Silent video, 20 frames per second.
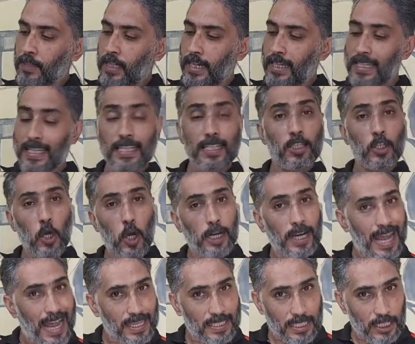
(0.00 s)
It is
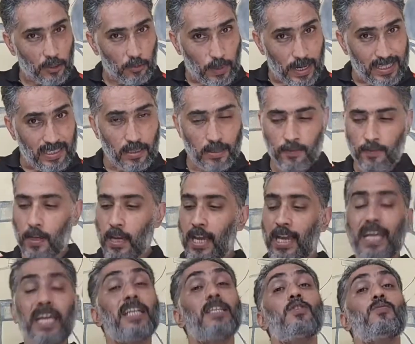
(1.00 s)
not as aggressive,
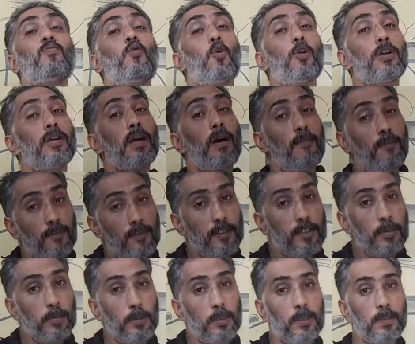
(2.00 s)
it's more
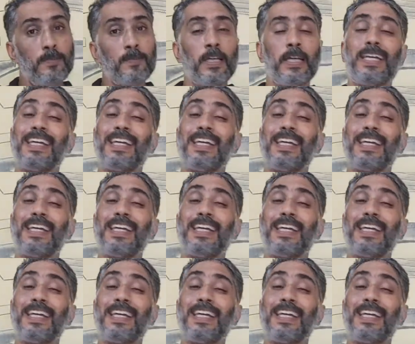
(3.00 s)
comfortable,